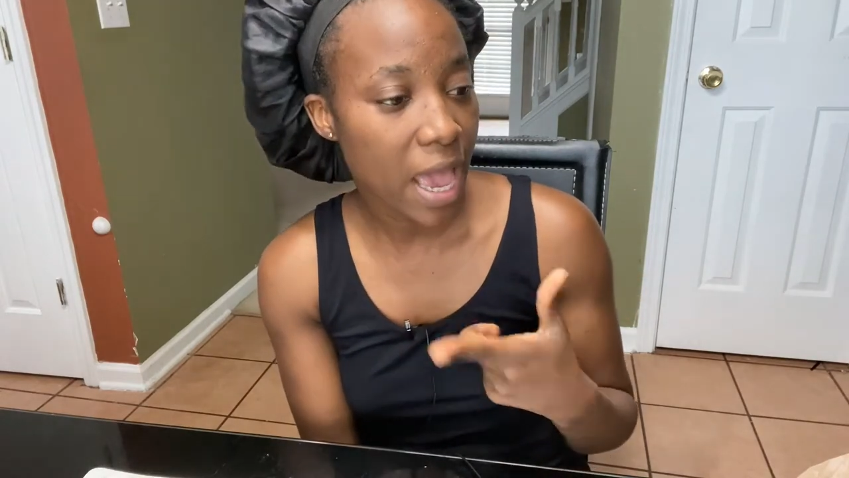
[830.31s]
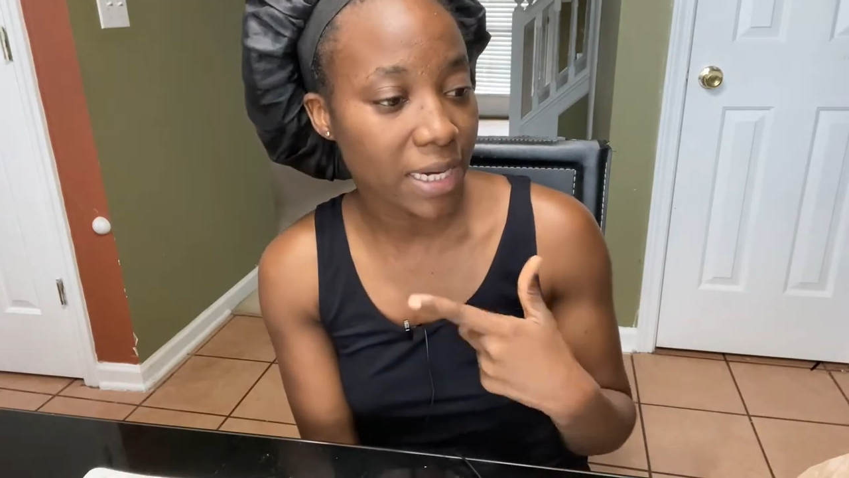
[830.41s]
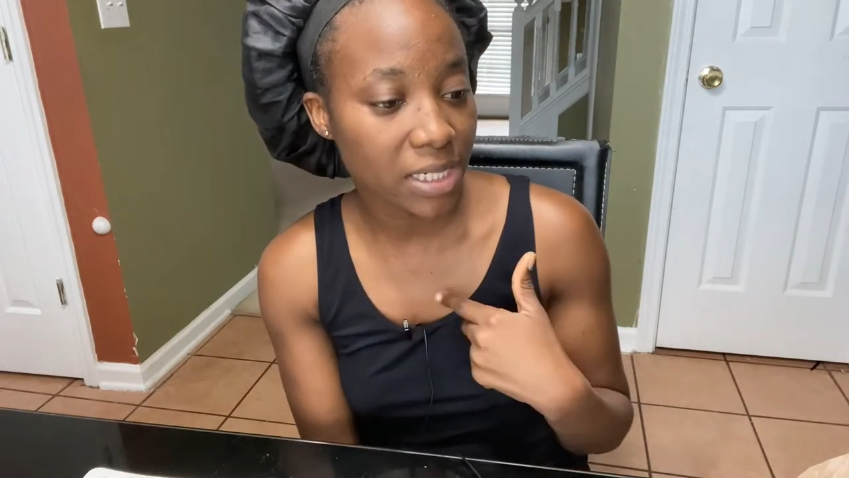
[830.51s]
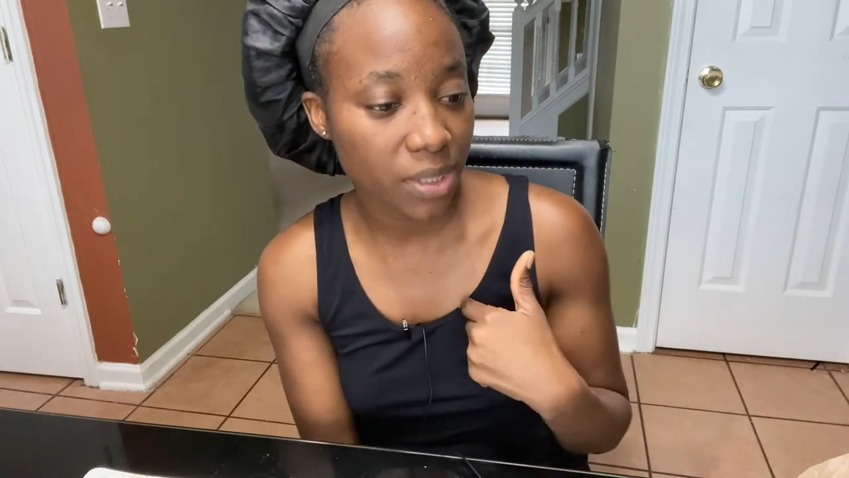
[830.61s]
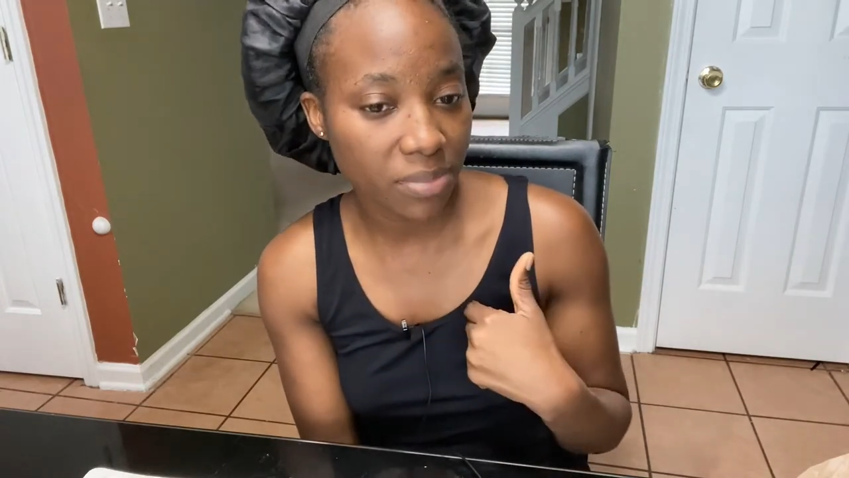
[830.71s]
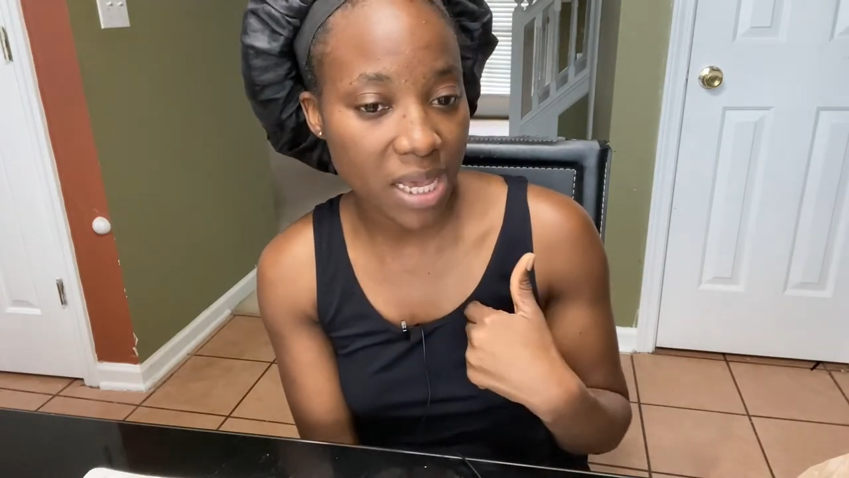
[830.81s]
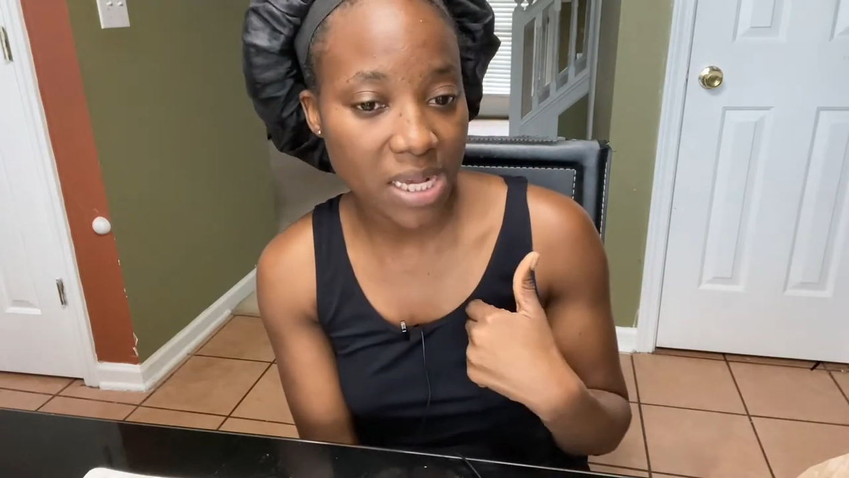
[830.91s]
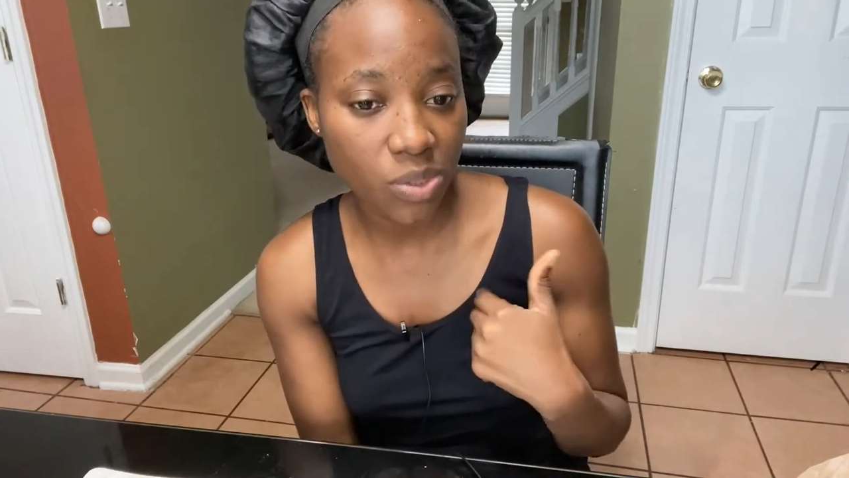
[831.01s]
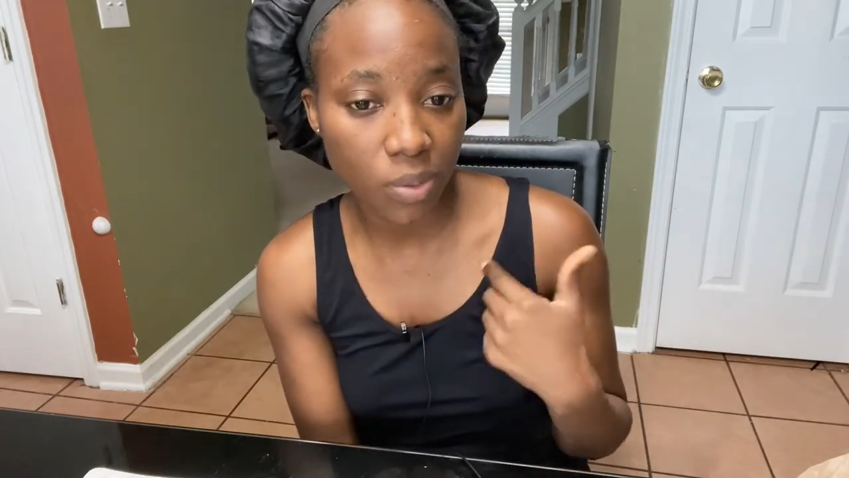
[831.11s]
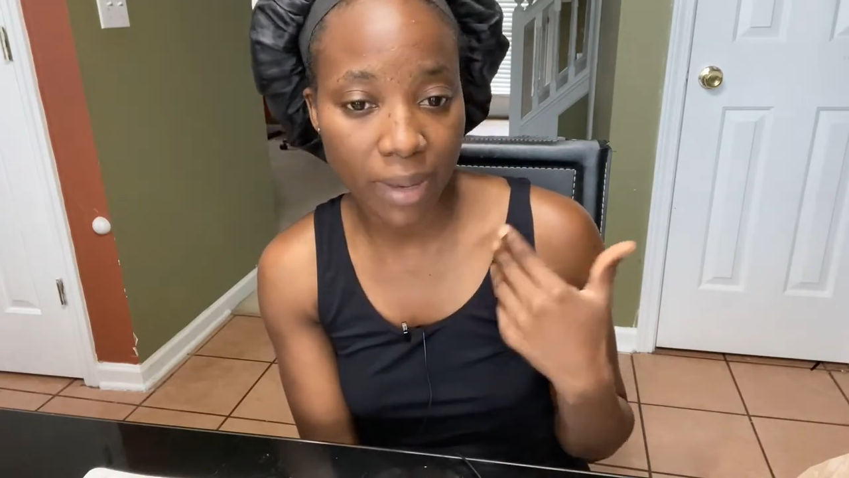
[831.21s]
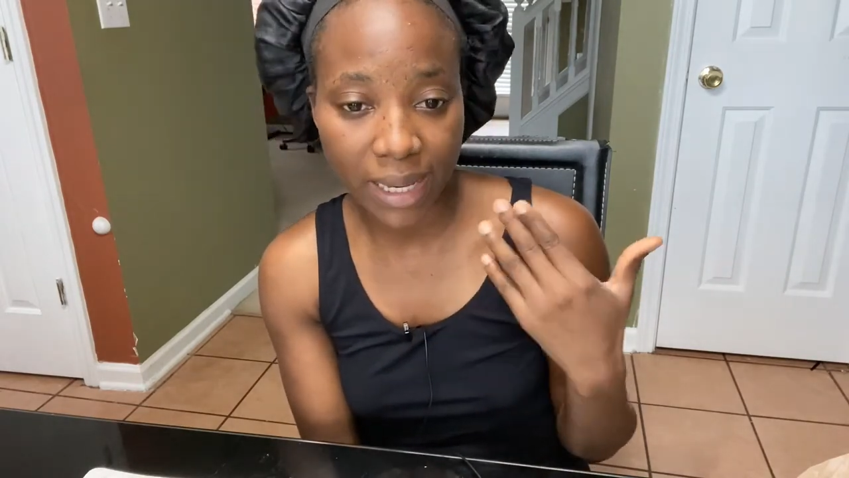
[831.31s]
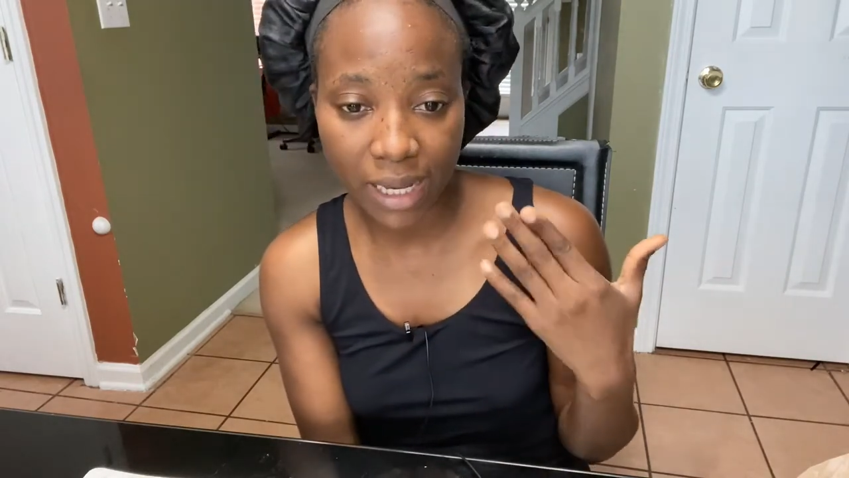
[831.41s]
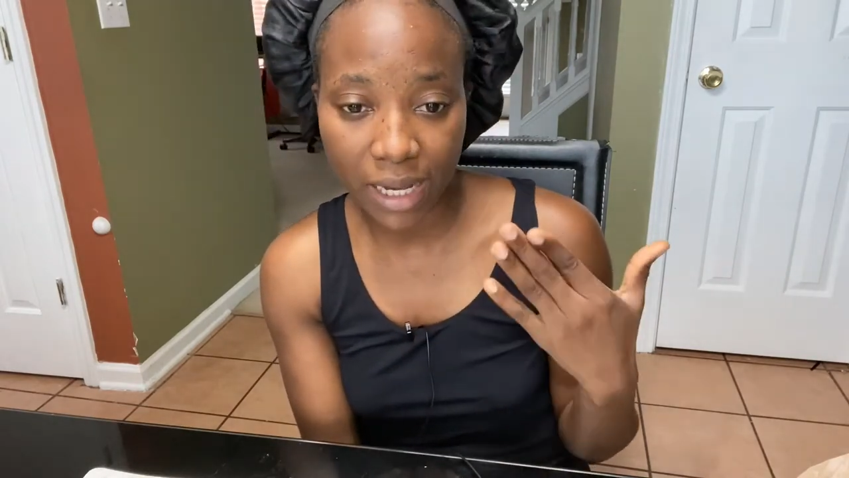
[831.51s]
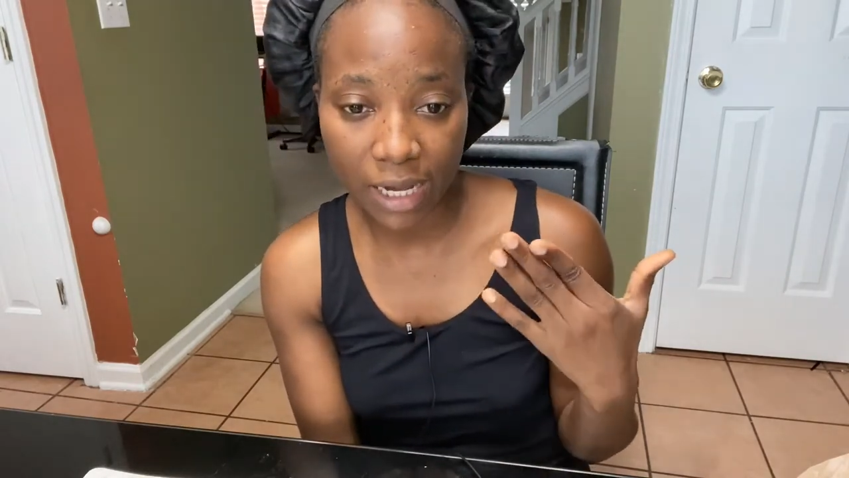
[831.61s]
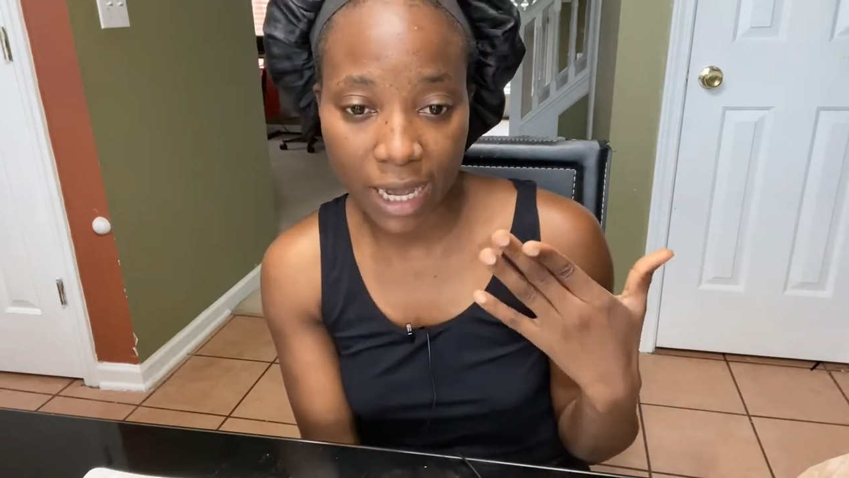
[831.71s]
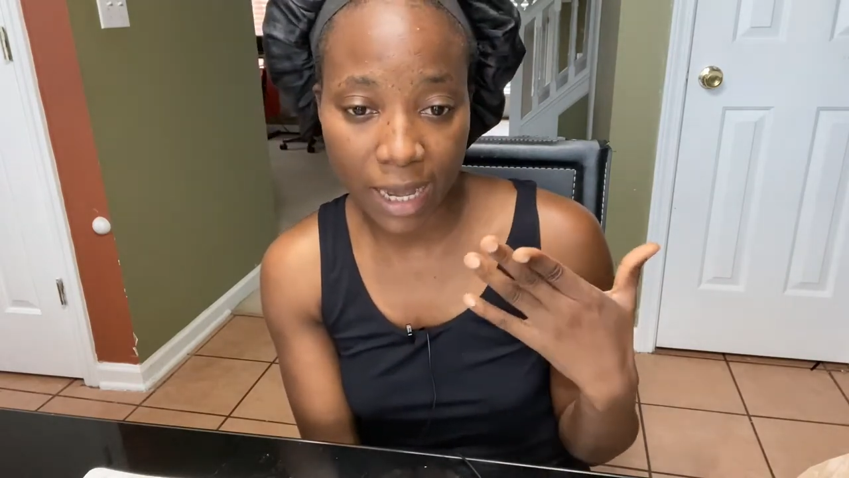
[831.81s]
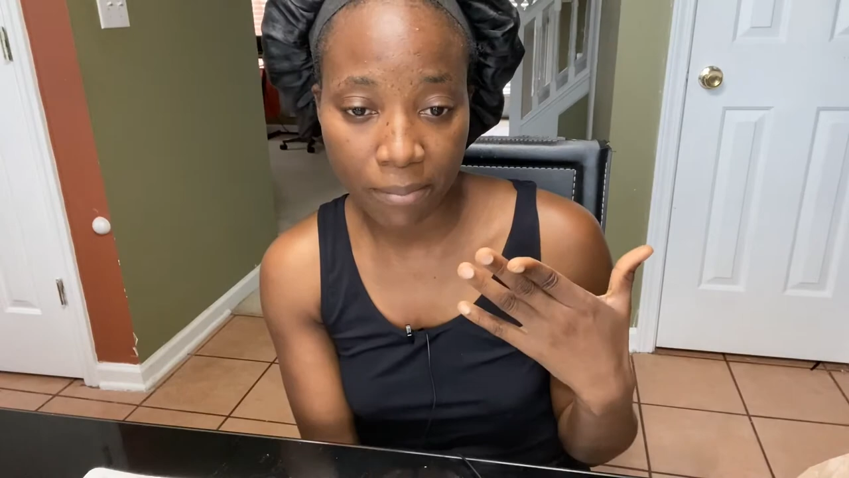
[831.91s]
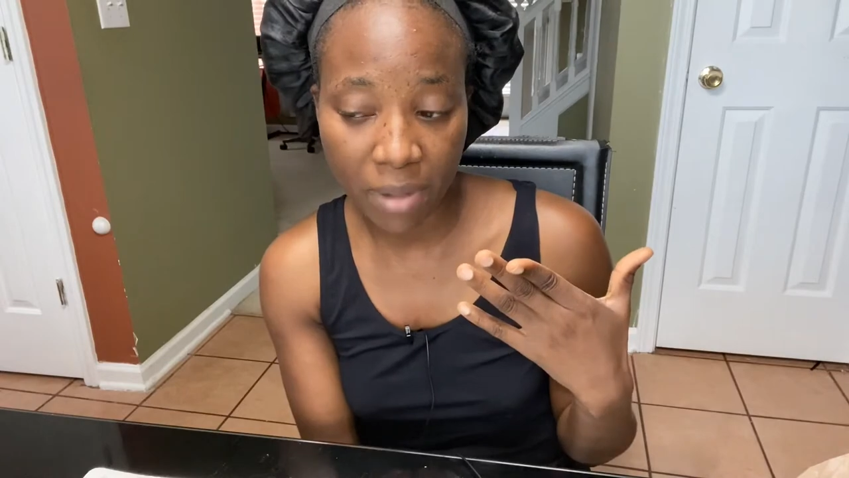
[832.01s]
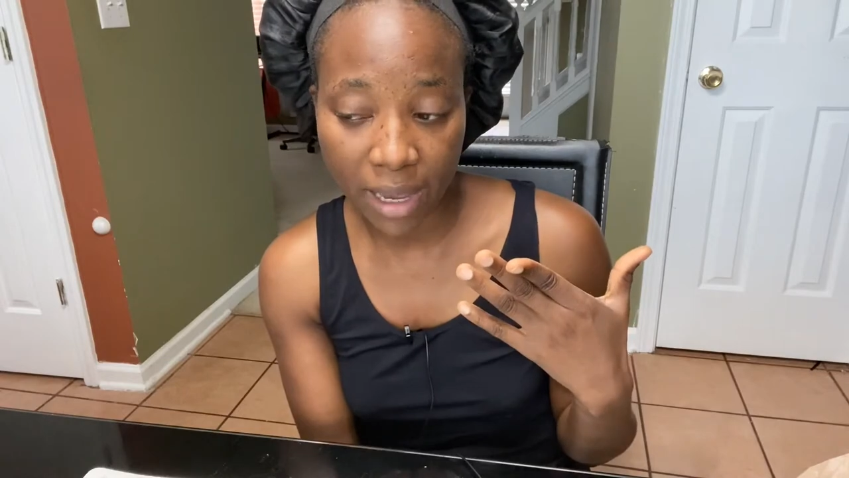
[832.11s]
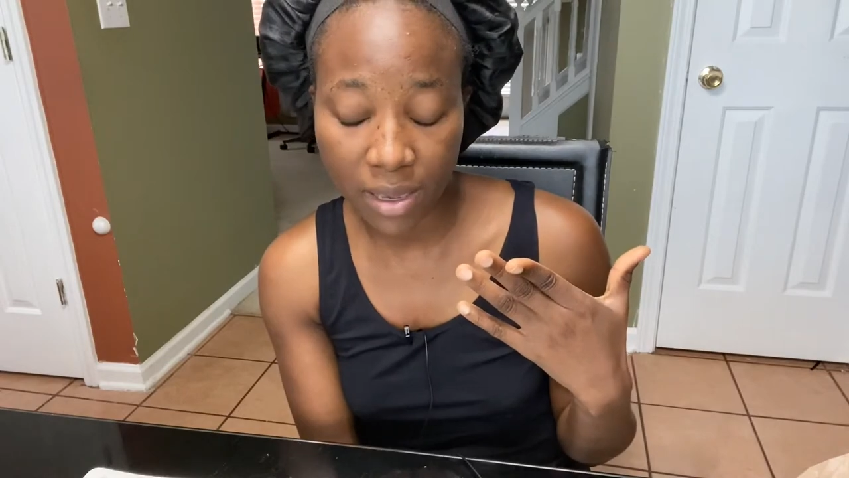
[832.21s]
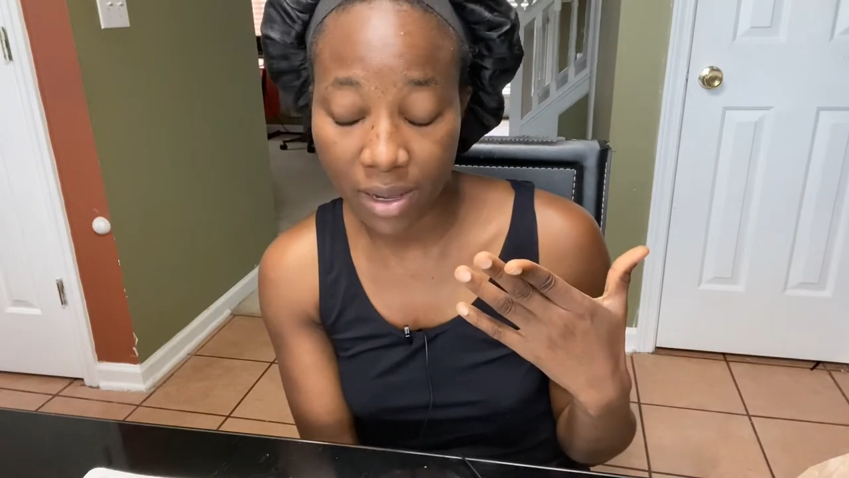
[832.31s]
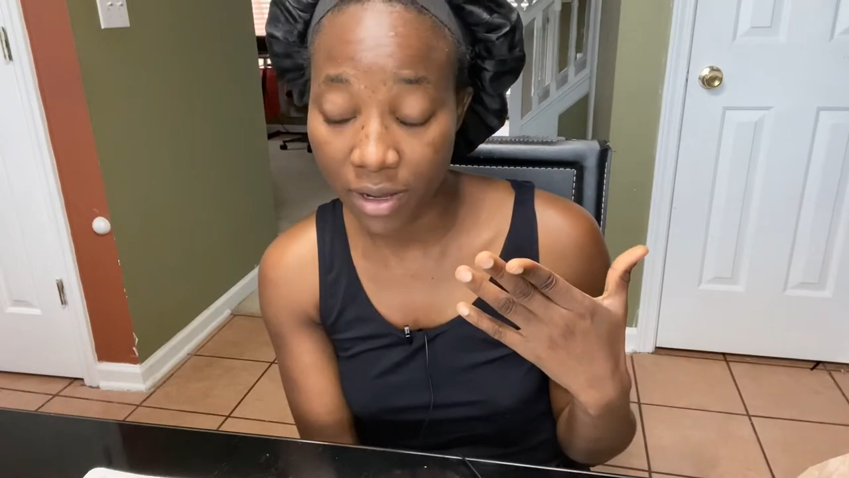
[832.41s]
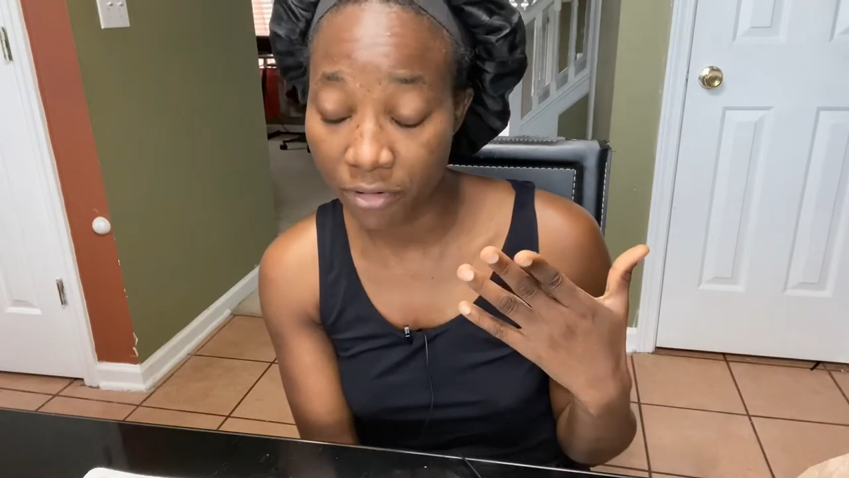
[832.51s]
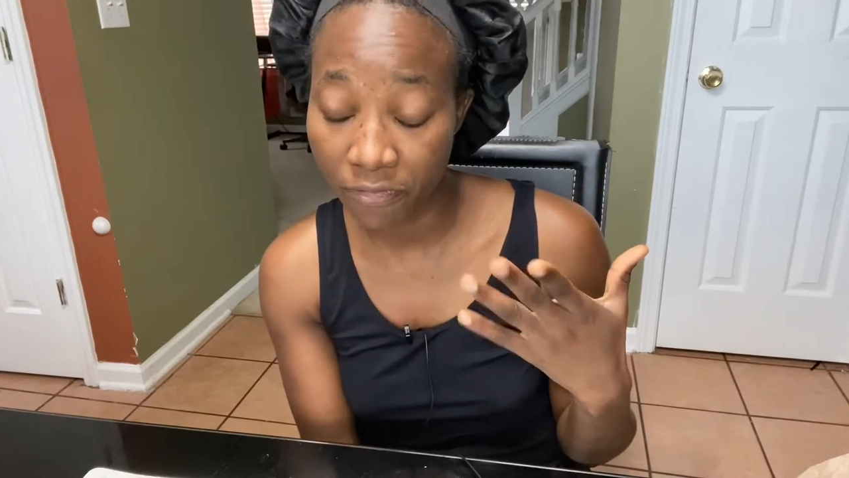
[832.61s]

And some days when my